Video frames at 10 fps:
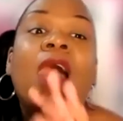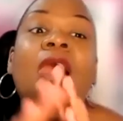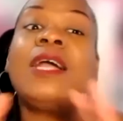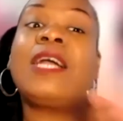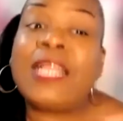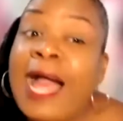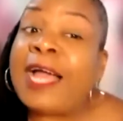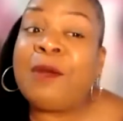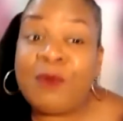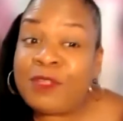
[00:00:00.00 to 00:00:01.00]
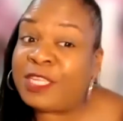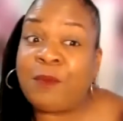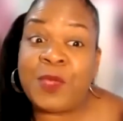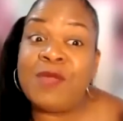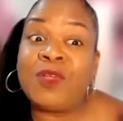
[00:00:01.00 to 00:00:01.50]
unclockable some
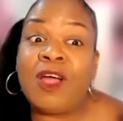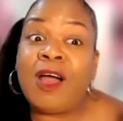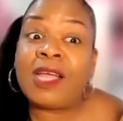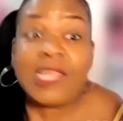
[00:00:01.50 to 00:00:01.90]
people are.